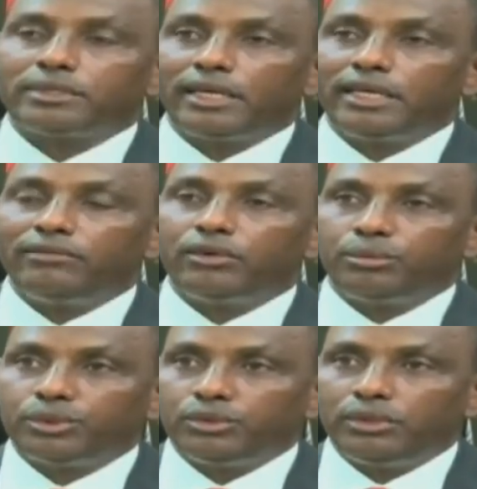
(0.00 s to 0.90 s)
are given
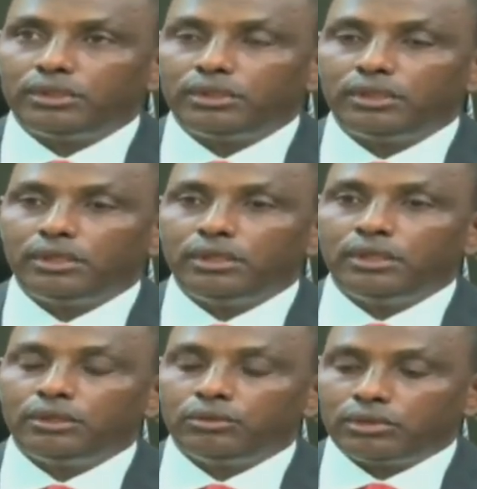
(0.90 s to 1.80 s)
opportunity
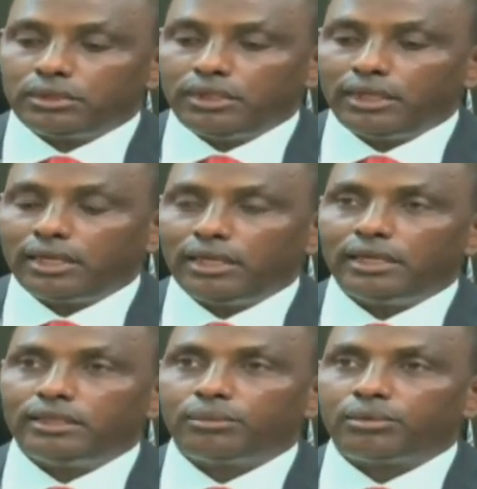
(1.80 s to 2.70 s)
to
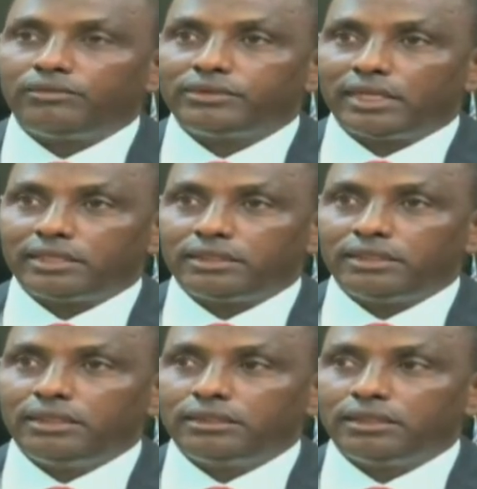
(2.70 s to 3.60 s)
declare their profits as
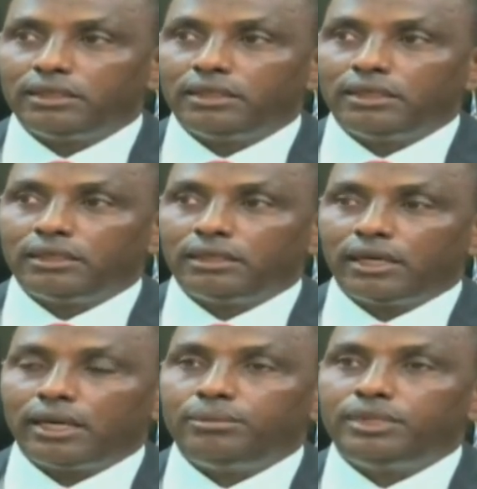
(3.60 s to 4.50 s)
it is
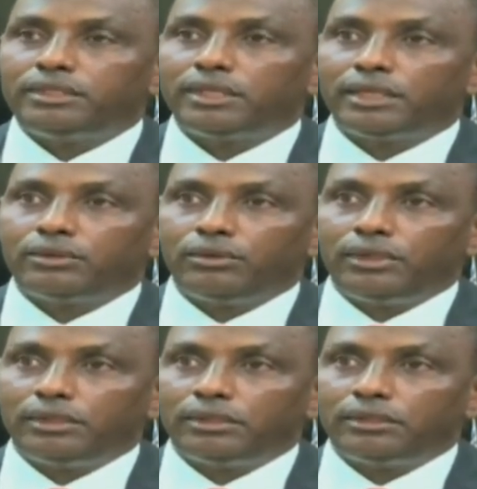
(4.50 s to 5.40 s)
and be charged on
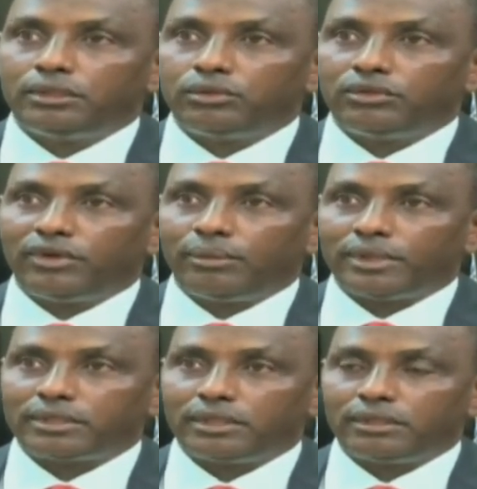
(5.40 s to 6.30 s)
it, the
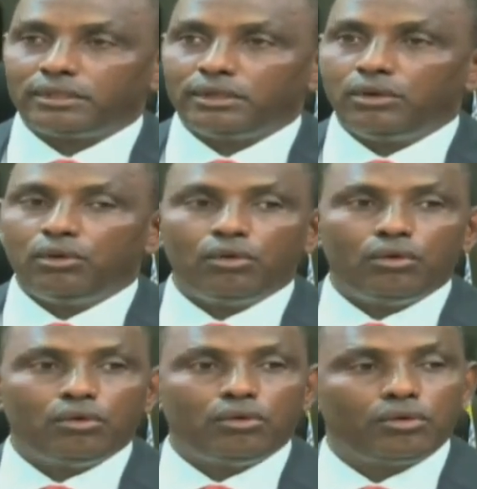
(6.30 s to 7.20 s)
25%.
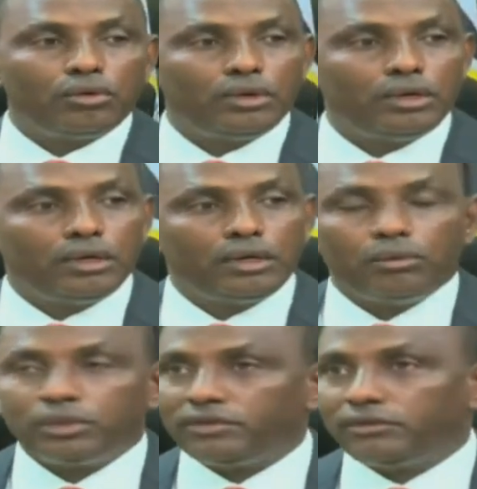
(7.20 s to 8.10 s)
Or
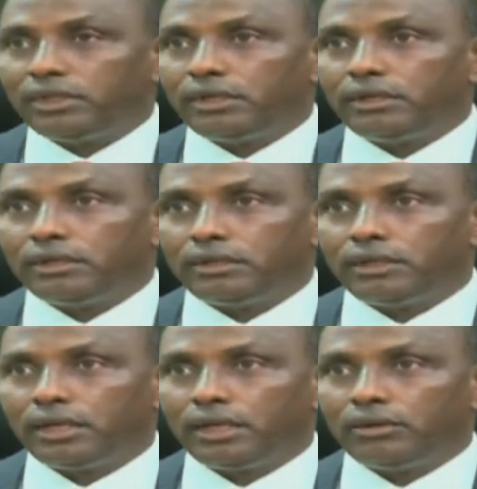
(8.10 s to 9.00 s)
whatever they
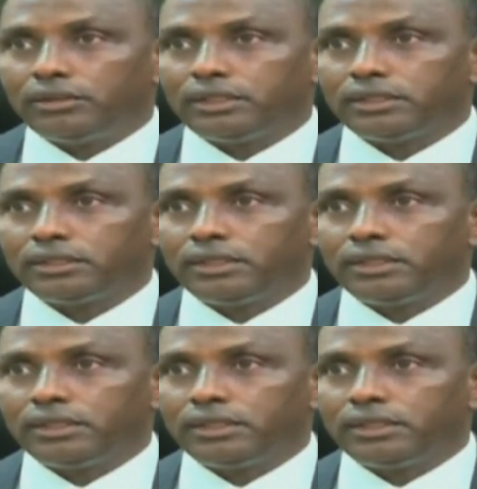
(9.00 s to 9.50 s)
declare losses,